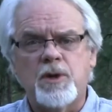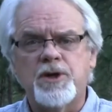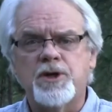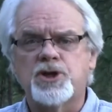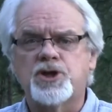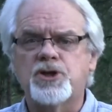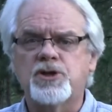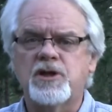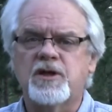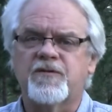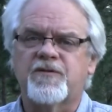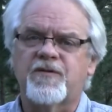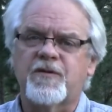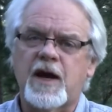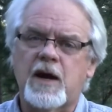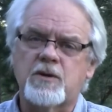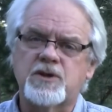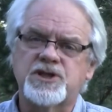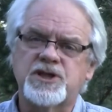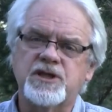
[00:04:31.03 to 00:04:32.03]
when you're shooting
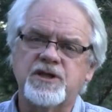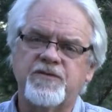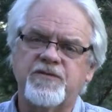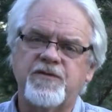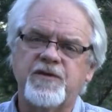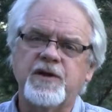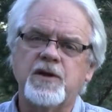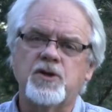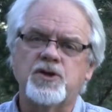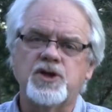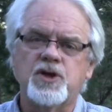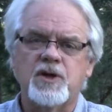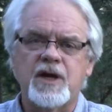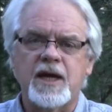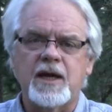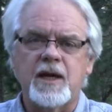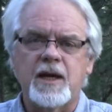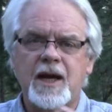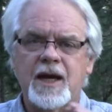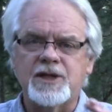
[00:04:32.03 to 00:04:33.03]
flowers in the field, you
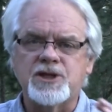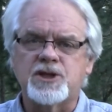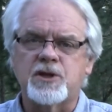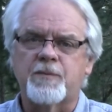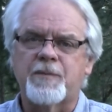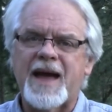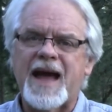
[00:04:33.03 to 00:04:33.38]
get a nicer